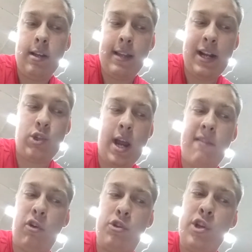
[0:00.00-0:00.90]
They
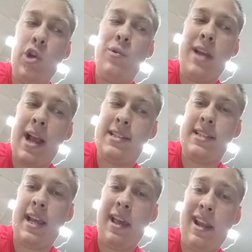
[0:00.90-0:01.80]
travel to
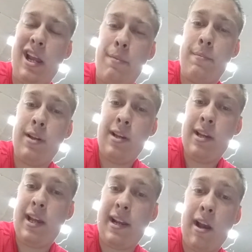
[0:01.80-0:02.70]
Texas A&M,
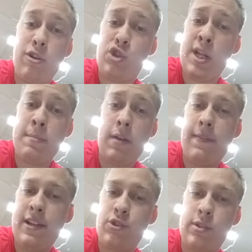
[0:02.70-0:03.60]
and Coach Jimbo
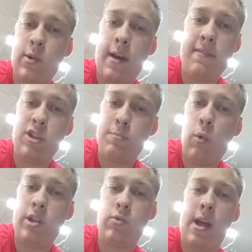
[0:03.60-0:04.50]
Fisher is going to have those
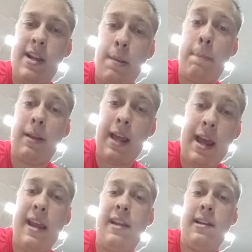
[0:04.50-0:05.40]
boys ready to
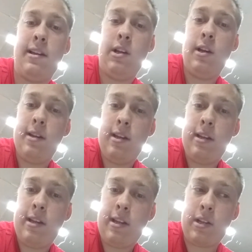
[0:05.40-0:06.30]
play.
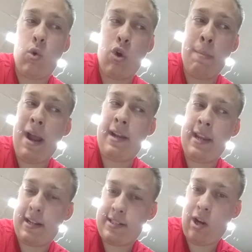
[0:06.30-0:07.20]
And quarterback
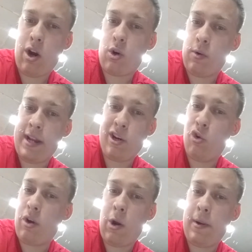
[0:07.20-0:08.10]
Nick Starkle ain't
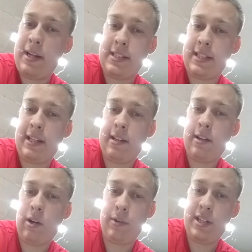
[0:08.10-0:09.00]
going to go easy
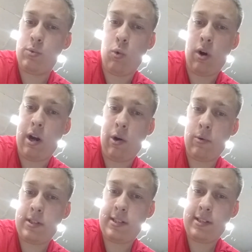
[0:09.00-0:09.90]
on these
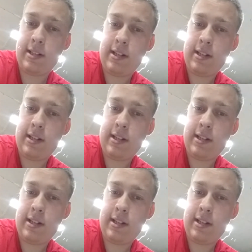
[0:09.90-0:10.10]
Warhawks.